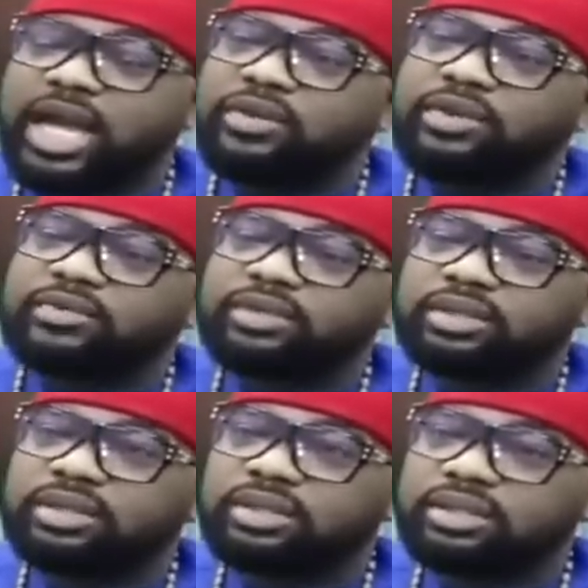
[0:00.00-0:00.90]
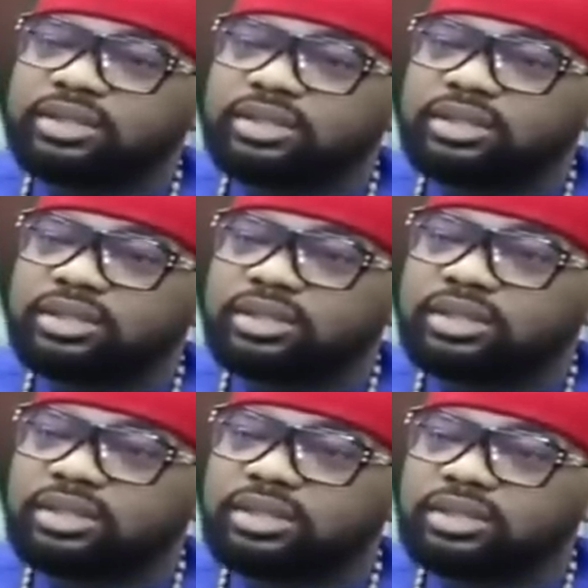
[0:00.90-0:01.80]
IRM.
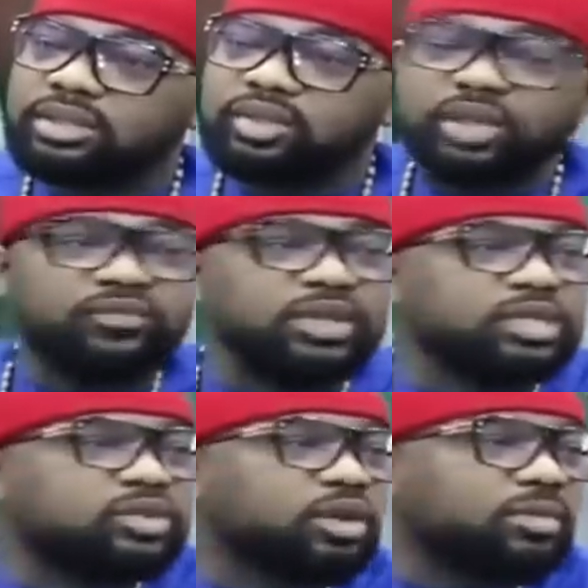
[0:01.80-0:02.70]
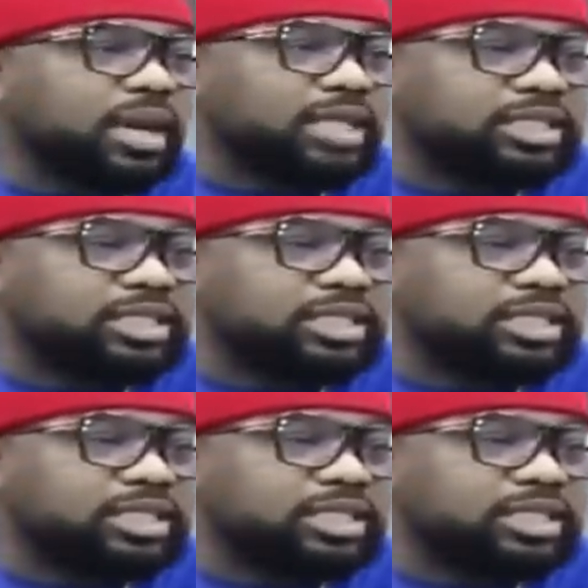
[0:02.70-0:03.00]
So even this own